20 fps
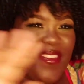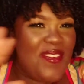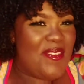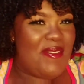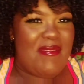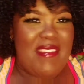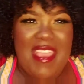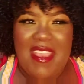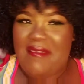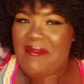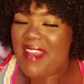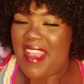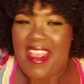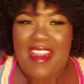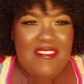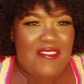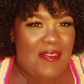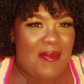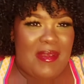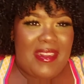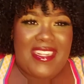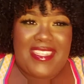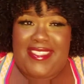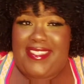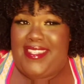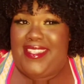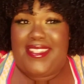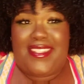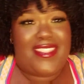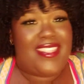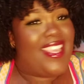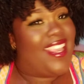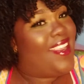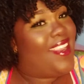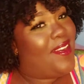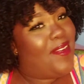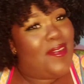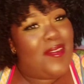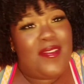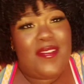we be admired from a distance. And
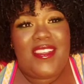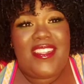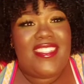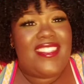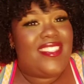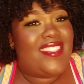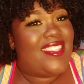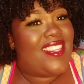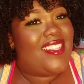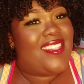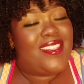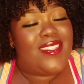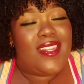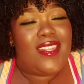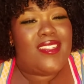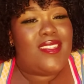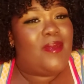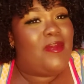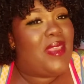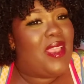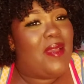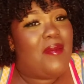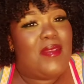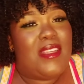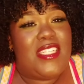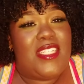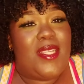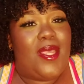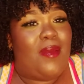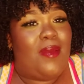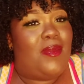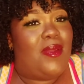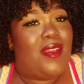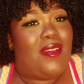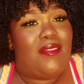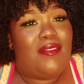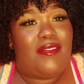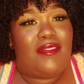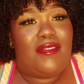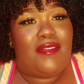you know, it's it's not something I'm ashamed
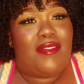of.